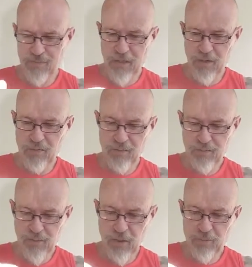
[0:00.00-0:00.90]

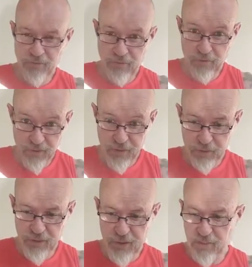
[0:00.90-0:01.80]
I prefer my
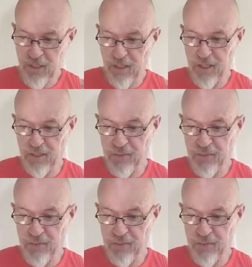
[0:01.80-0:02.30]
sauces a bit thicker,